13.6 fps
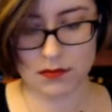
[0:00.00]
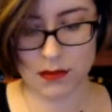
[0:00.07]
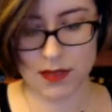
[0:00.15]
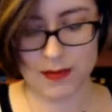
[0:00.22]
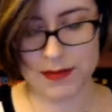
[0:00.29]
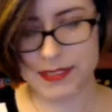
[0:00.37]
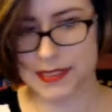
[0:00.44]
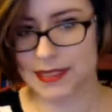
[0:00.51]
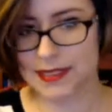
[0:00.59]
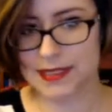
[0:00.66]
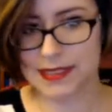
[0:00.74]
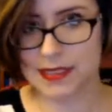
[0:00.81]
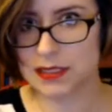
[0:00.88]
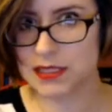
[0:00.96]
I'm going to sand
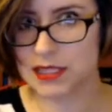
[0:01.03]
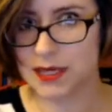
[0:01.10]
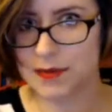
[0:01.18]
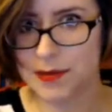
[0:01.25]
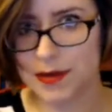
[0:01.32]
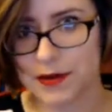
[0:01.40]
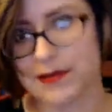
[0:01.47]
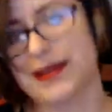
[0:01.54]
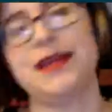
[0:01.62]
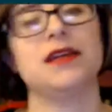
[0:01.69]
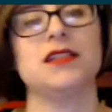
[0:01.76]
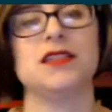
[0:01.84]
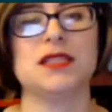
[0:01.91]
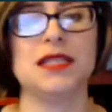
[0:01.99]
this little gemmy bit right
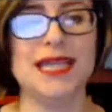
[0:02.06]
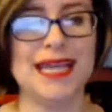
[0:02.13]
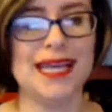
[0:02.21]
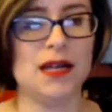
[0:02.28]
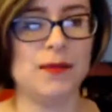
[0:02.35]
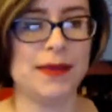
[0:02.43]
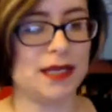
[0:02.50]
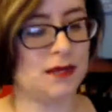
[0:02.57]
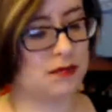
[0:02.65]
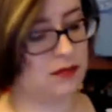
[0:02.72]
here just a little bit,